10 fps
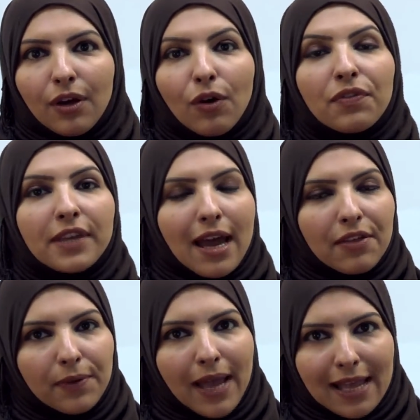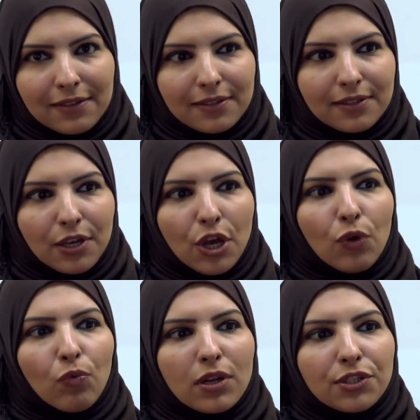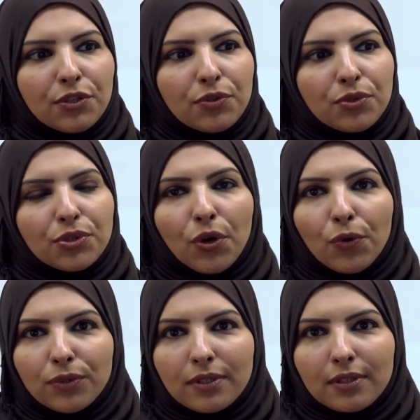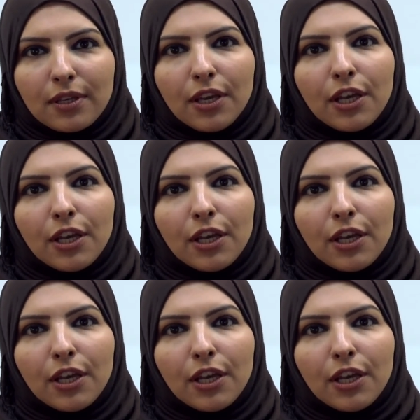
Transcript: On the other hand, once you use ought,